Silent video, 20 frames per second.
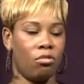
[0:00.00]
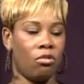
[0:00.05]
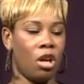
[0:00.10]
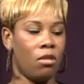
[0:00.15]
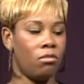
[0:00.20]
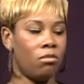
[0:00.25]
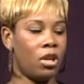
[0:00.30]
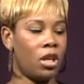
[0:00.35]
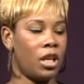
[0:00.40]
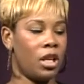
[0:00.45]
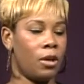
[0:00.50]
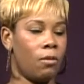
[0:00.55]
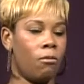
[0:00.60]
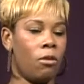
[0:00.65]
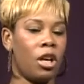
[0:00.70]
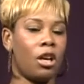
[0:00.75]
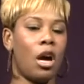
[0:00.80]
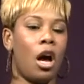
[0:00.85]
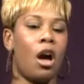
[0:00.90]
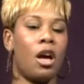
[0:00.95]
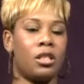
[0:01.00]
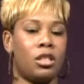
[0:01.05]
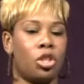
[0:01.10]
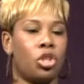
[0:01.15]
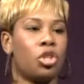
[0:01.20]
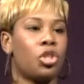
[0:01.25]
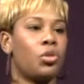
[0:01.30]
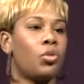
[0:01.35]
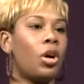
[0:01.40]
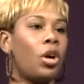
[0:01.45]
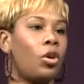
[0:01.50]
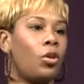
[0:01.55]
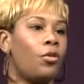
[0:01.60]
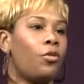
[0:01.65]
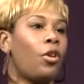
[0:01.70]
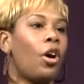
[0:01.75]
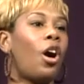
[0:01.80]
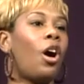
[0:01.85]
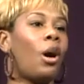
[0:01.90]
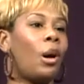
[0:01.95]
What caused the struggle
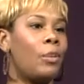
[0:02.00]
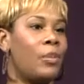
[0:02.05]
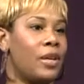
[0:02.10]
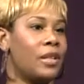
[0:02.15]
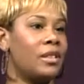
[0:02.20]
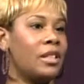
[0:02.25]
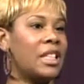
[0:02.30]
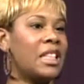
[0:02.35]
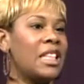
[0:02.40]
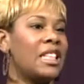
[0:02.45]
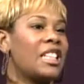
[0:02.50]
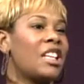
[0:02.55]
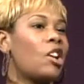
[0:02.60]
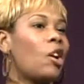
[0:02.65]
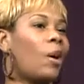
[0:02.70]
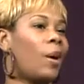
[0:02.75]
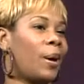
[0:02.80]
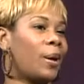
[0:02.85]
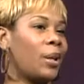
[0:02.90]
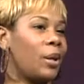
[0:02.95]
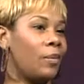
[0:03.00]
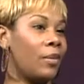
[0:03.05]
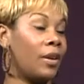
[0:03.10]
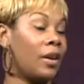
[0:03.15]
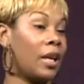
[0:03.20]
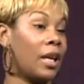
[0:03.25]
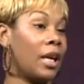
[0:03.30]
for our businesses in our community?